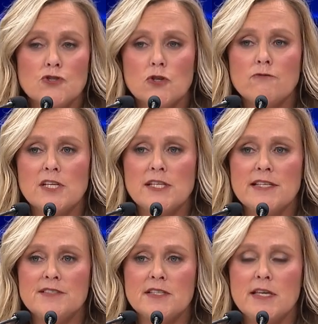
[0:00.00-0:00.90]
served in
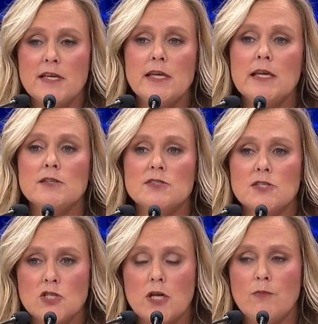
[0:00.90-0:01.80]
D.C. He is the
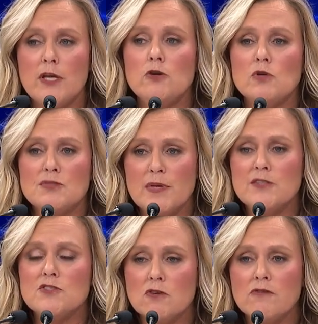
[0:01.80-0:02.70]
gentleman who has
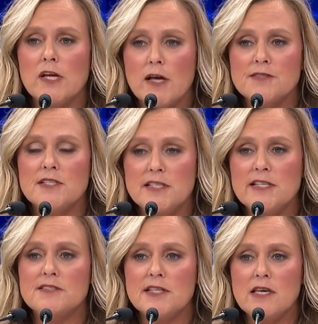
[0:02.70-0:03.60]
been serving us in
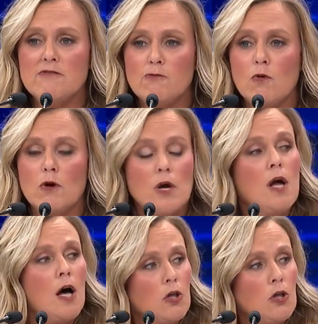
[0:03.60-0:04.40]
D.C. for a